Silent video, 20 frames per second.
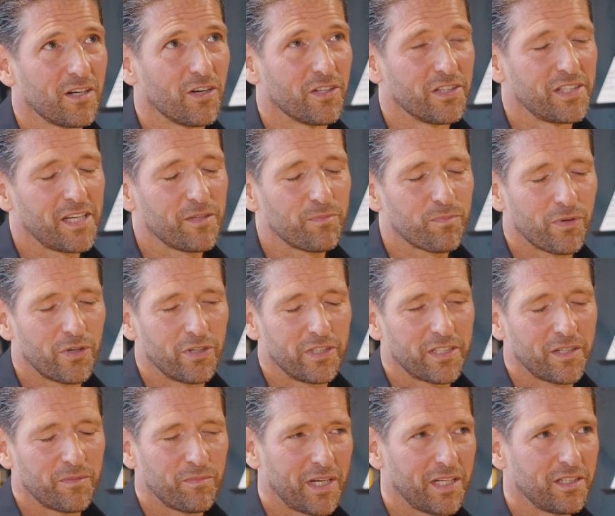on that
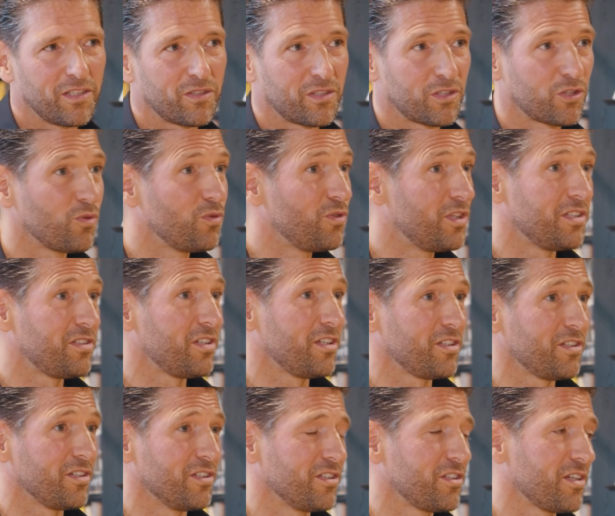point, I made two
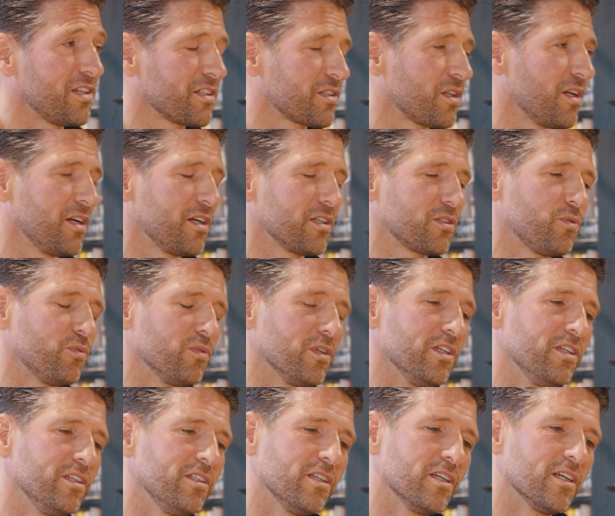decisions
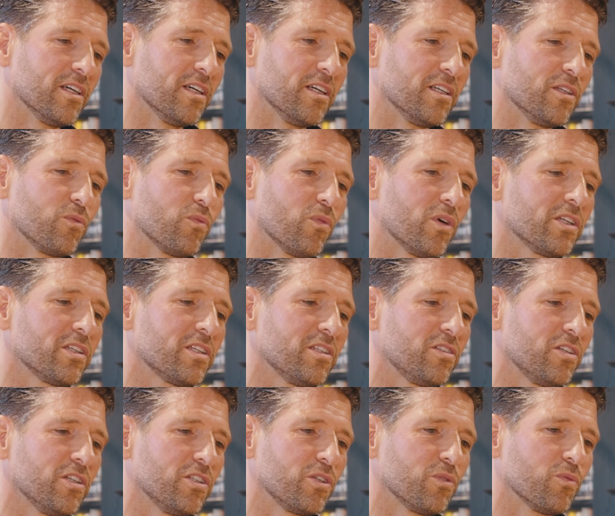actually. And one
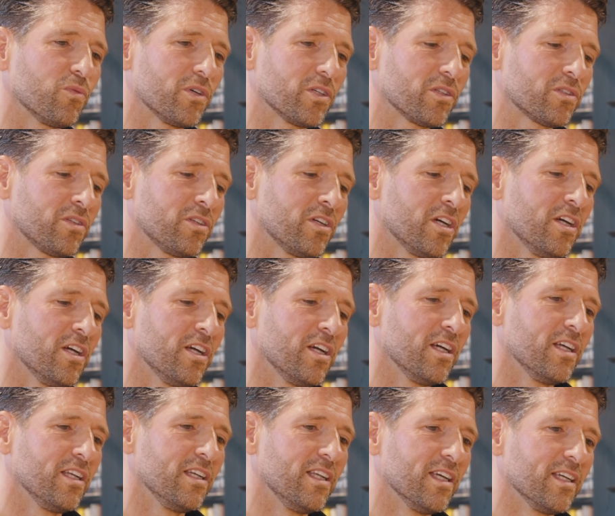decision was
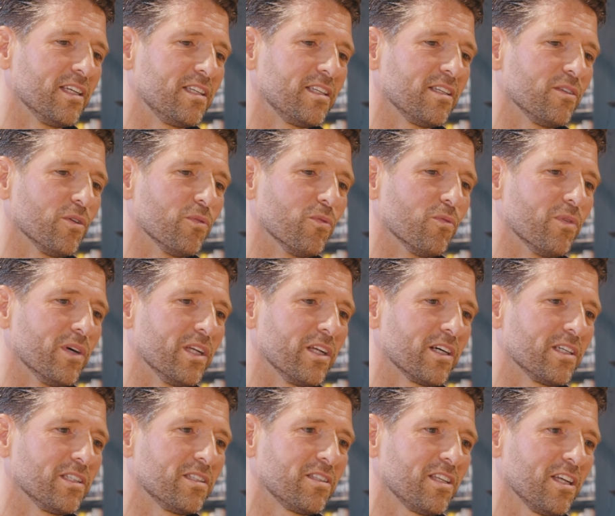that when
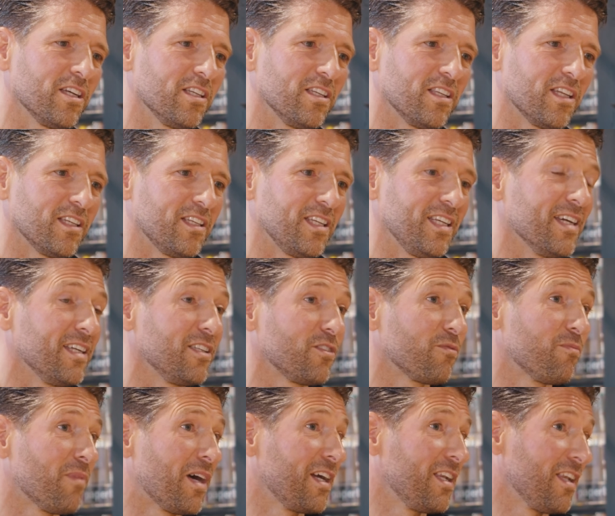I stand at the end
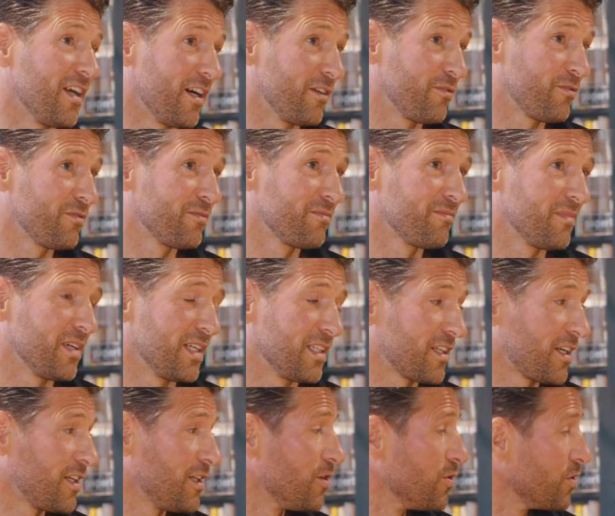of my life
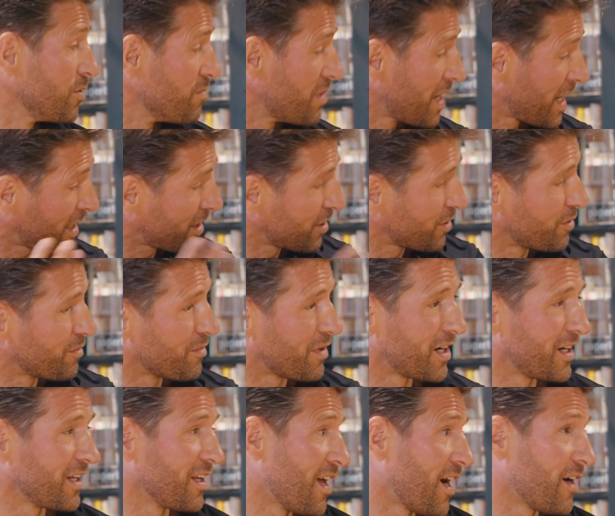and I look back on
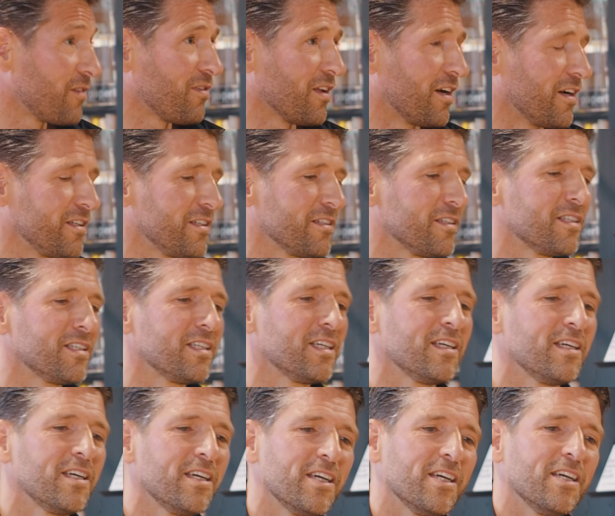my lifeline,
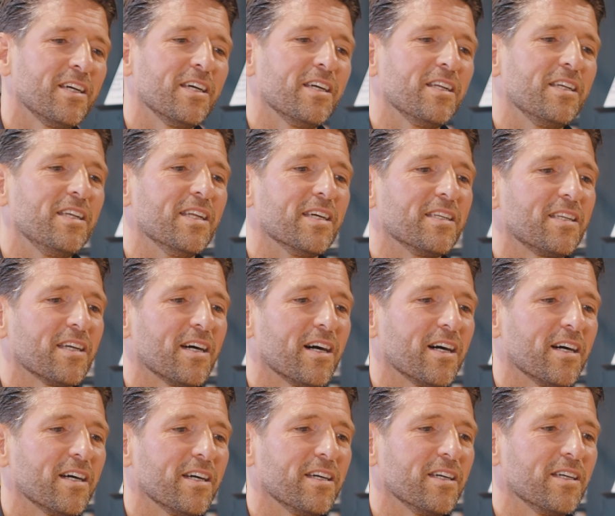that
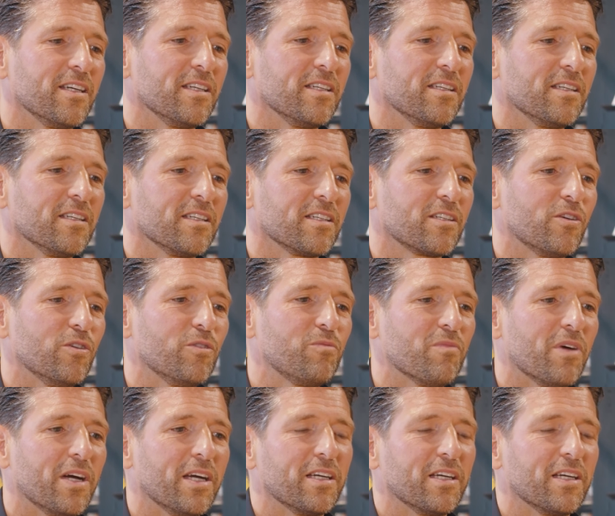I could